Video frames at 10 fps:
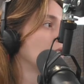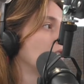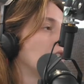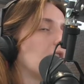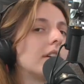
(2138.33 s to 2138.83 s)

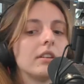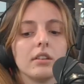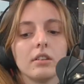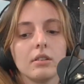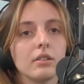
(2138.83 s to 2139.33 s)

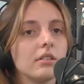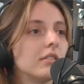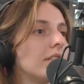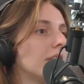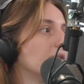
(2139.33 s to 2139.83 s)

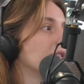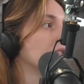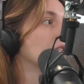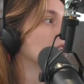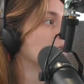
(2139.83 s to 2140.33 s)
There is
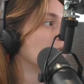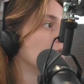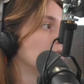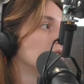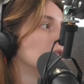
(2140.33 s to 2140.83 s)
no
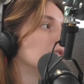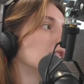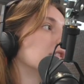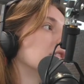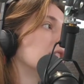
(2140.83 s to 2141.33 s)
nature
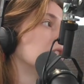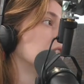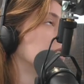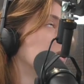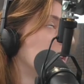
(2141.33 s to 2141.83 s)
and
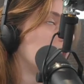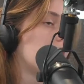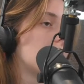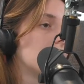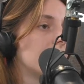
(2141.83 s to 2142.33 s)
all
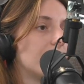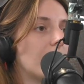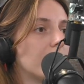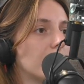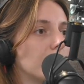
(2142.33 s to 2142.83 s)
of
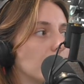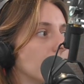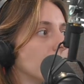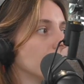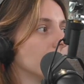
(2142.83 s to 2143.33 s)
that, so
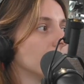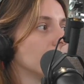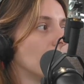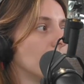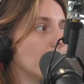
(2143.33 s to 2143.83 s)
we
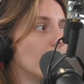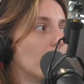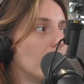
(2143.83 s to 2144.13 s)
are more